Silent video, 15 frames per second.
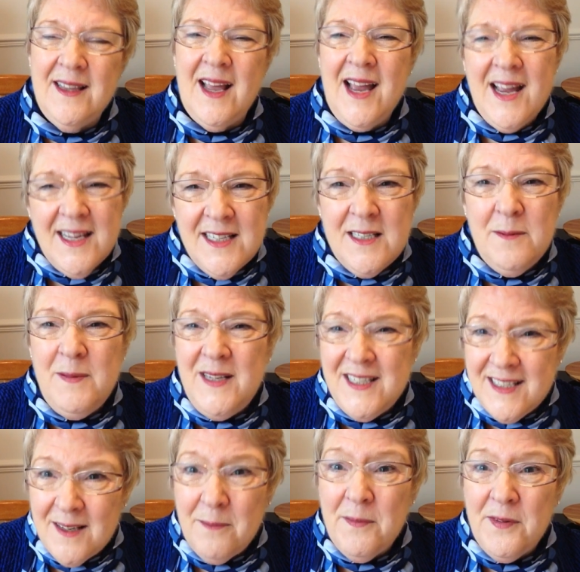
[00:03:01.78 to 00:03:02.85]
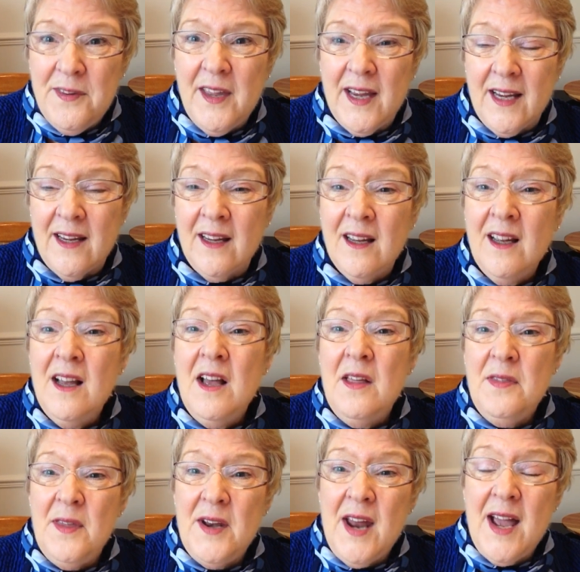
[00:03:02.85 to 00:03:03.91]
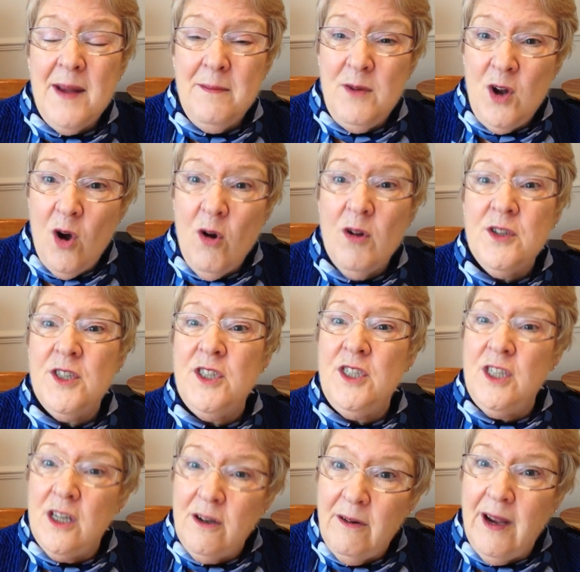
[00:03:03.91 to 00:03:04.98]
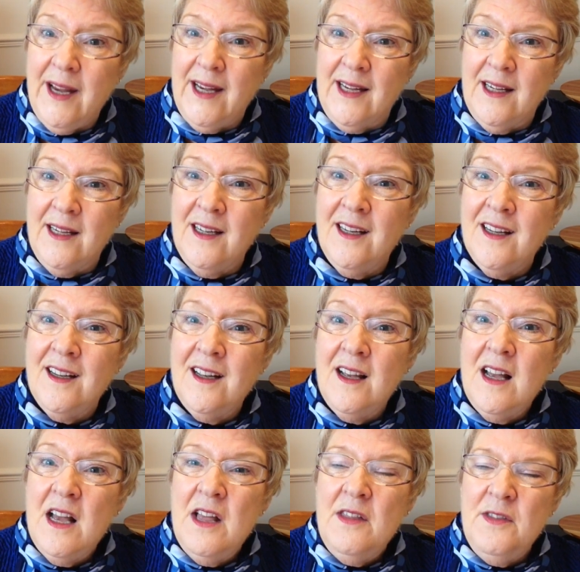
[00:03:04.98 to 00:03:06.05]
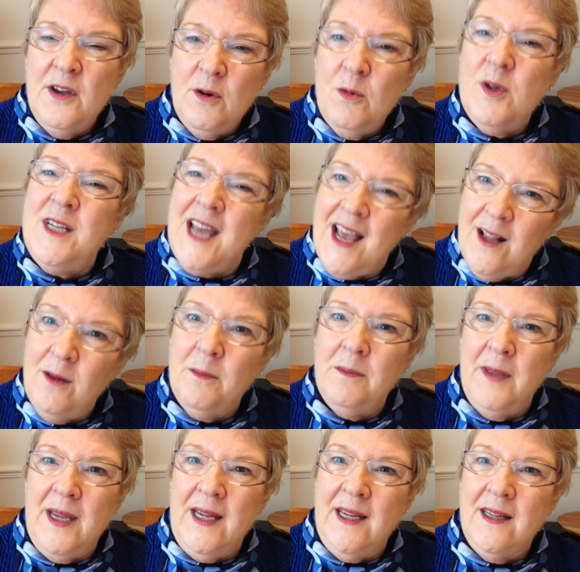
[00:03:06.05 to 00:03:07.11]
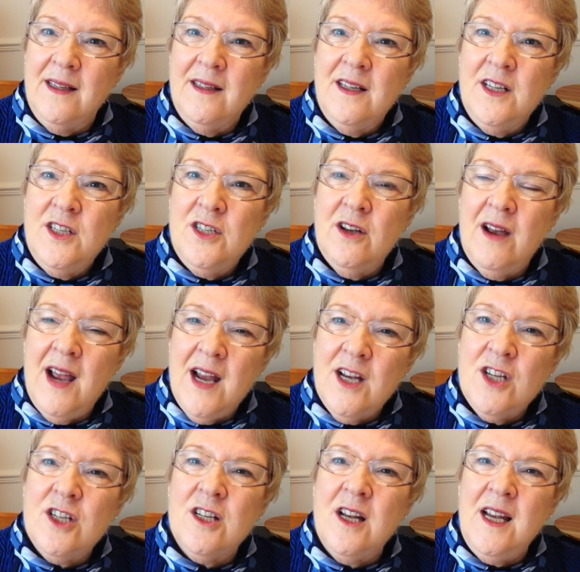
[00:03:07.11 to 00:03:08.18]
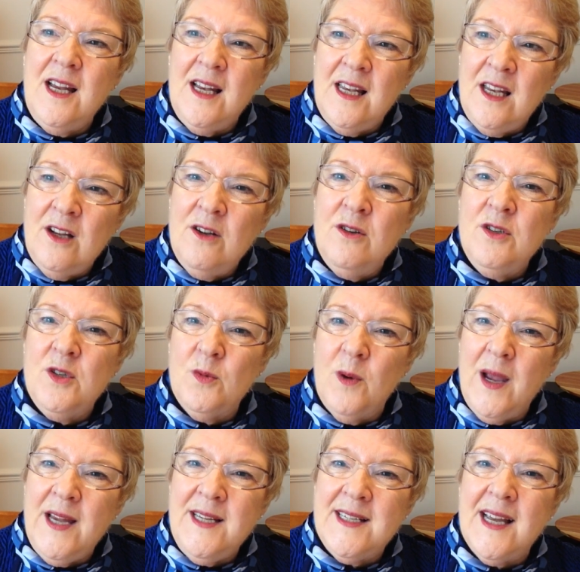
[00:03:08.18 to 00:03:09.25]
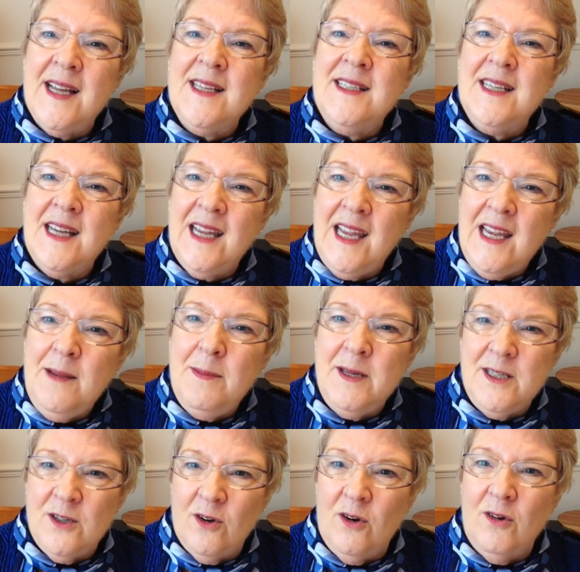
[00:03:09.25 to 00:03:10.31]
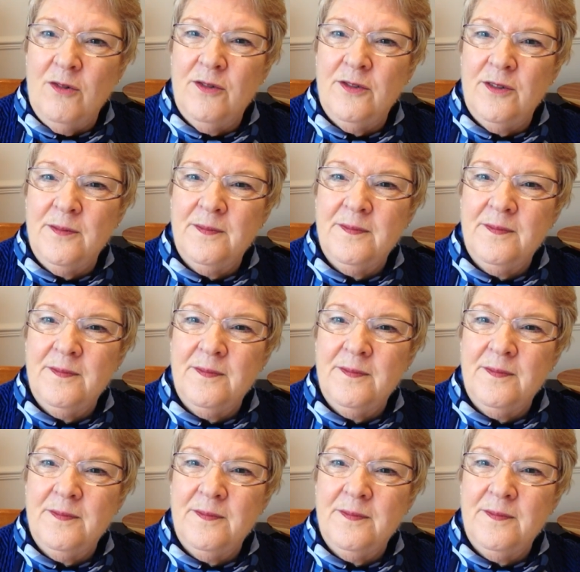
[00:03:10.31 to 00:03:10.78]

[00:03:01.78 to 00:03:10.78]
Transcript: There has to be something that I'm not doing that would help me to actually lose weight and to keep it off.